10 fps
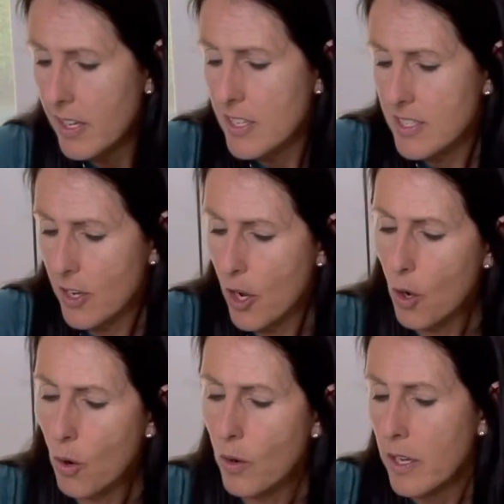
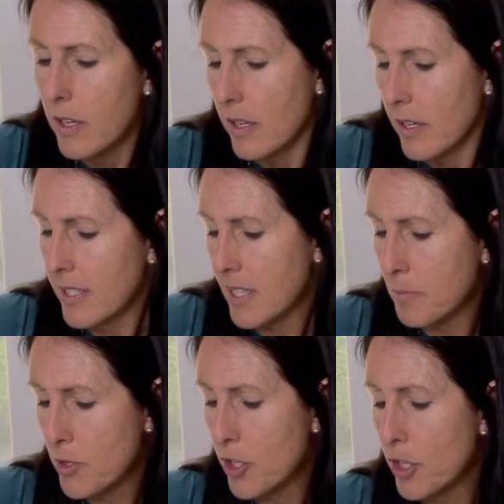So it's
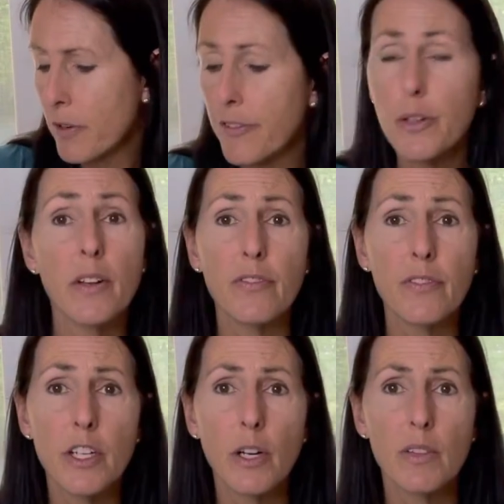up to you. If
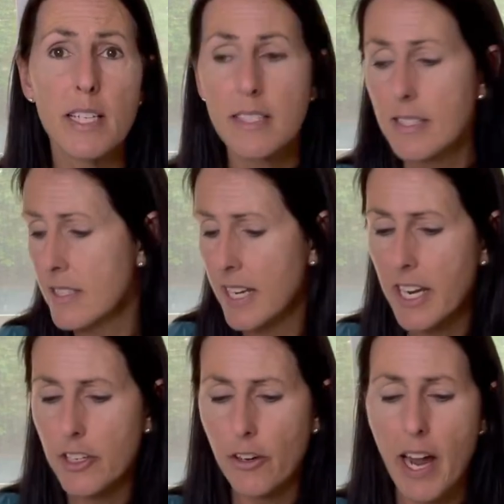you know these
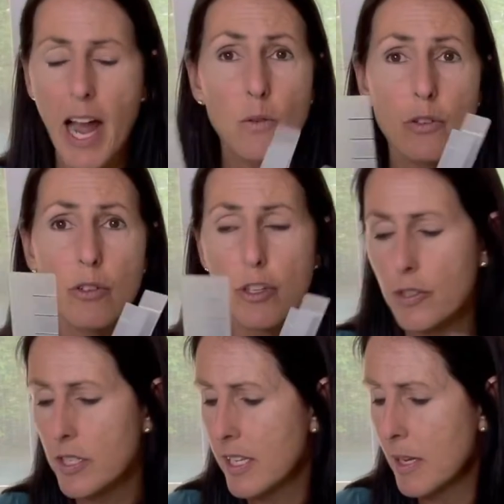stay in your house, you
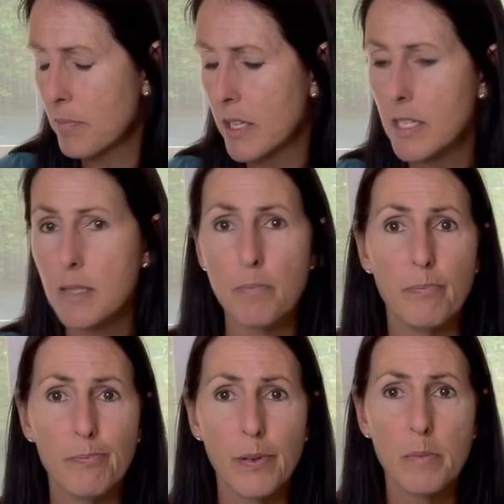just keep these,
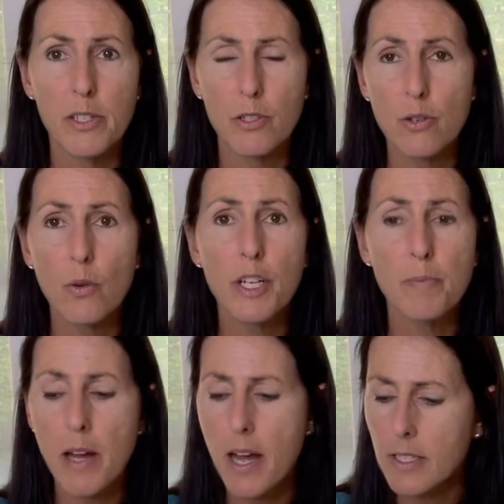put them in your storage
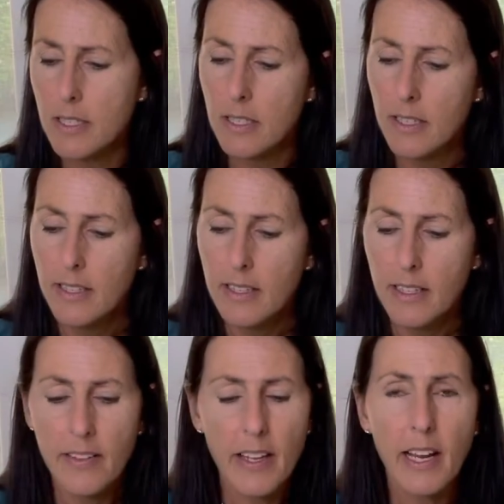box.
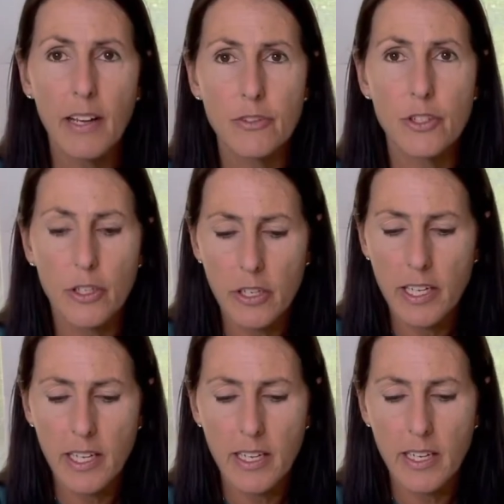And then
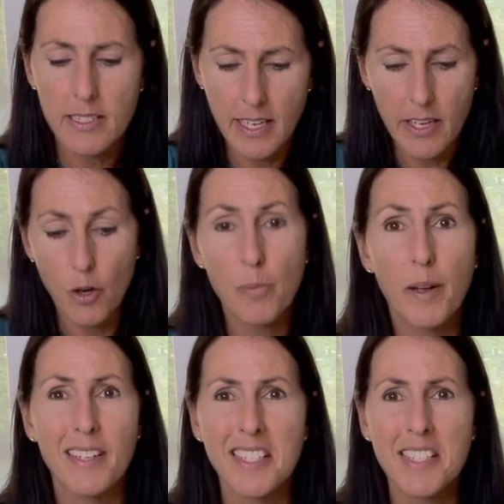after Dad
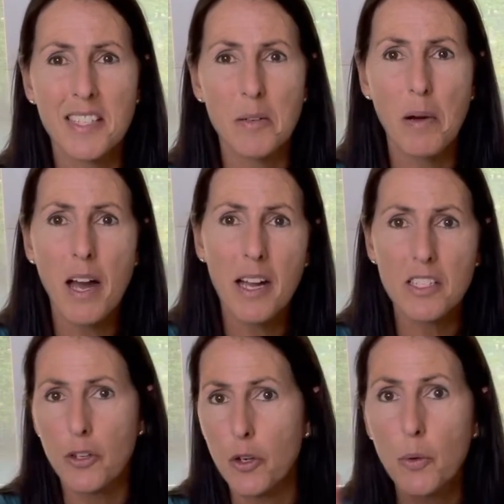opens the
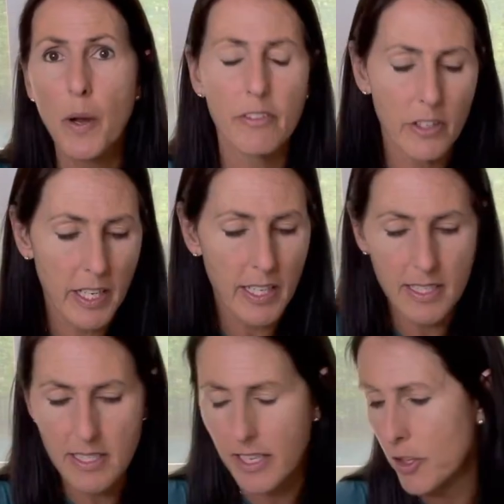box or whoever it
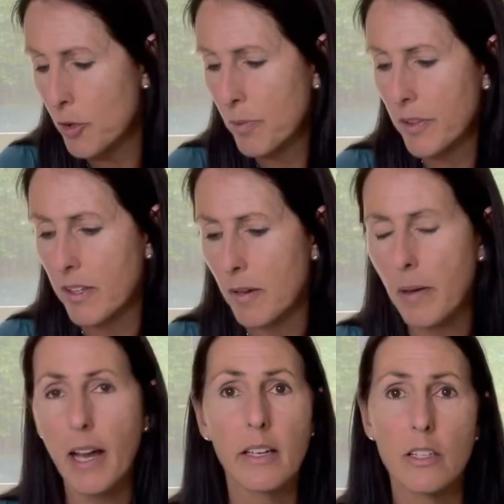is, then you put them
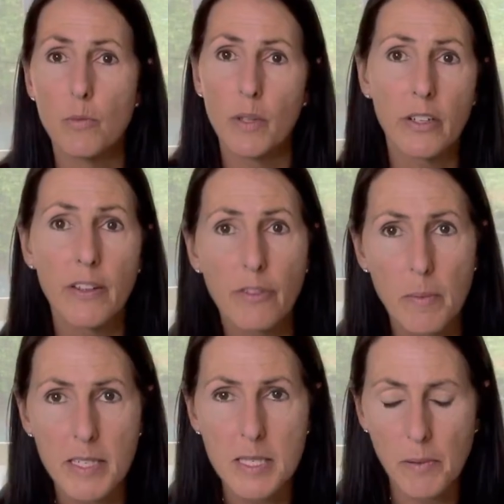back in with your gift
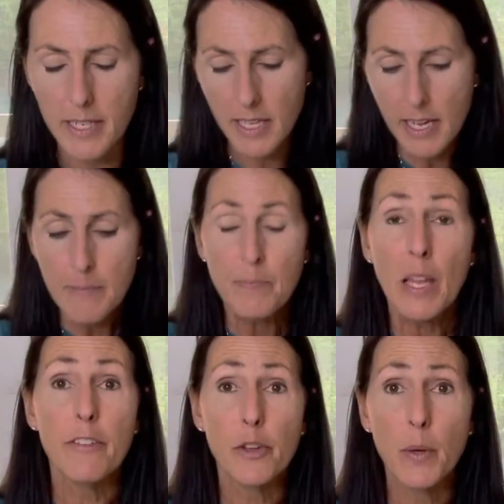wrapping supplies.
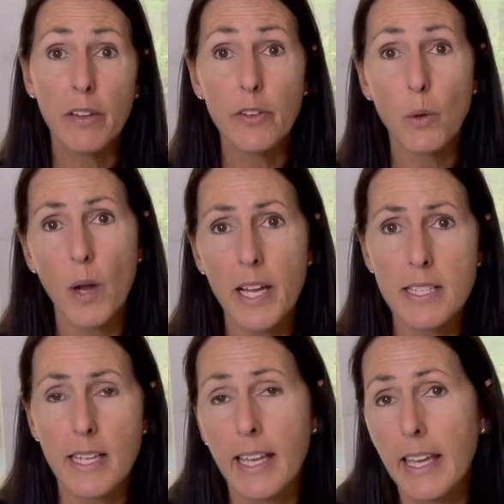If you give it away
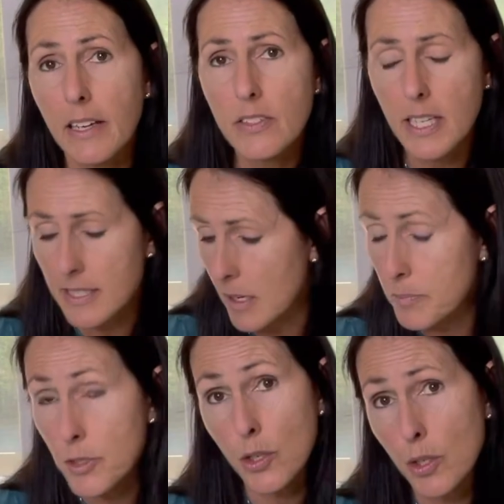as a gift, it's
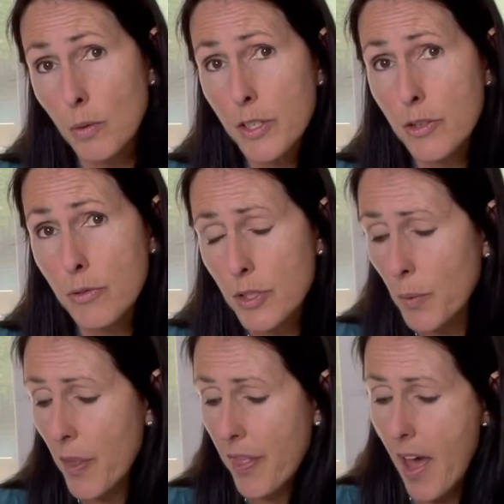up to you what you do
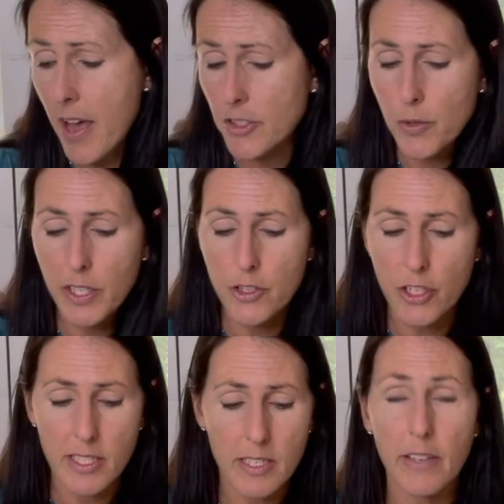with that. You could
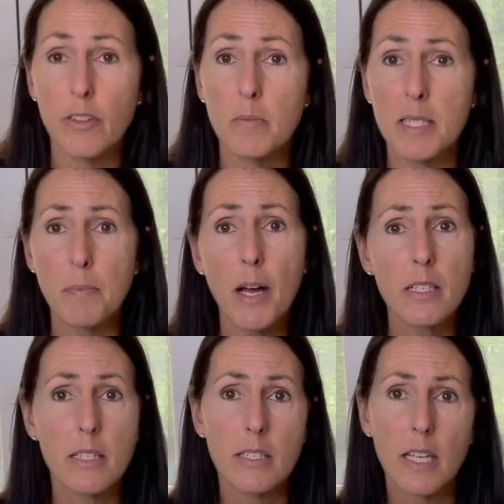just give them this
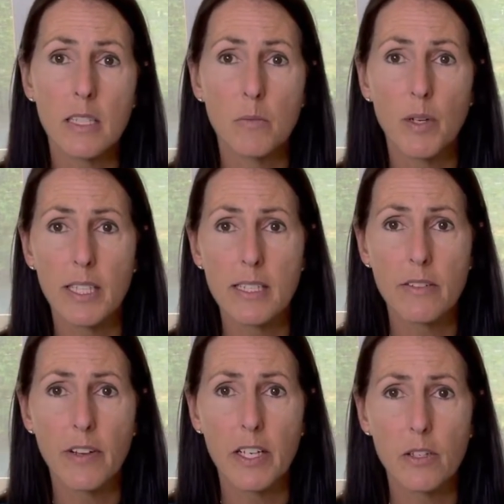box and tell them what these
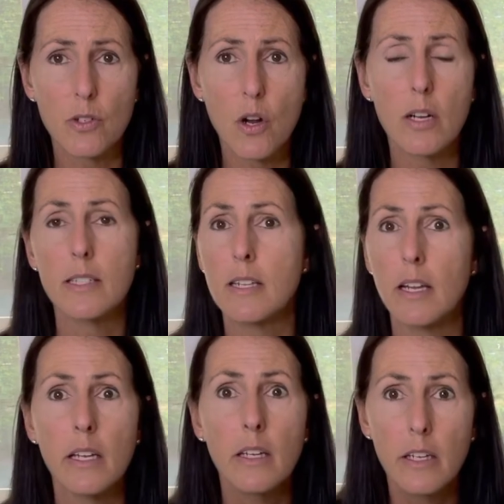dividers are and
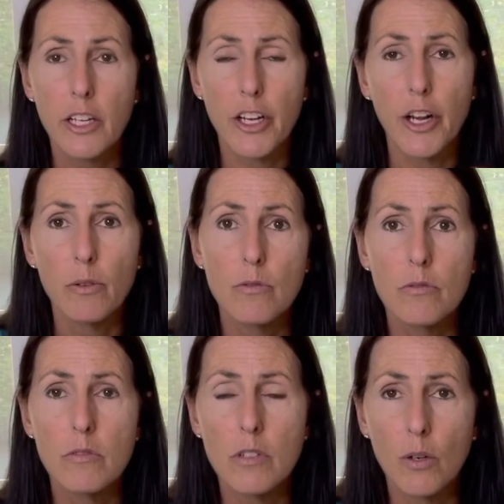say, you know,
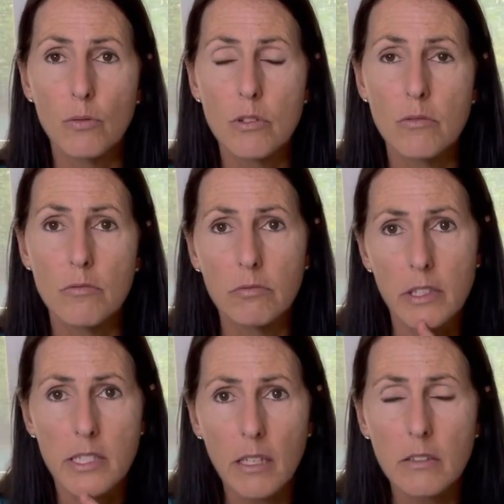don't
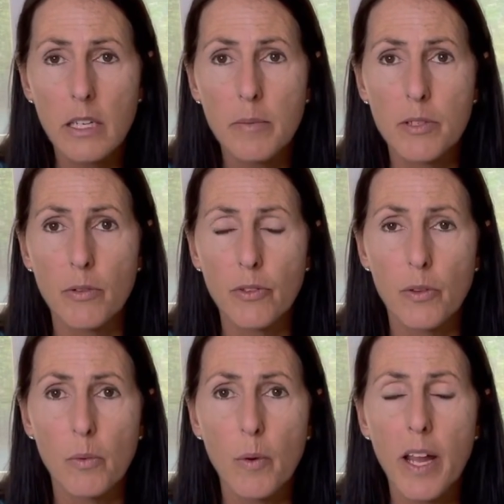recycle them, don't throw
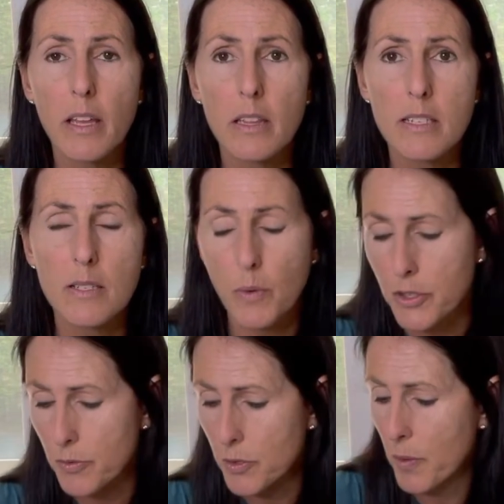them away, this is
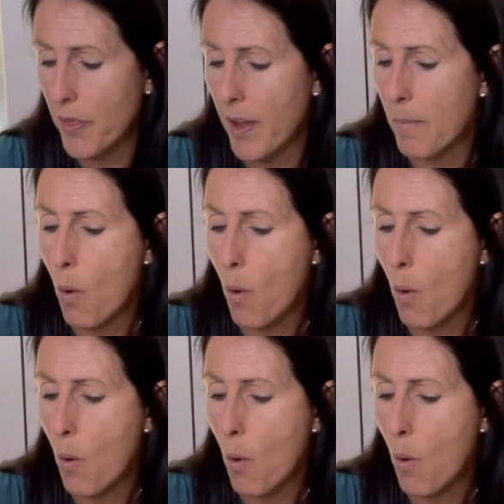what you do with them.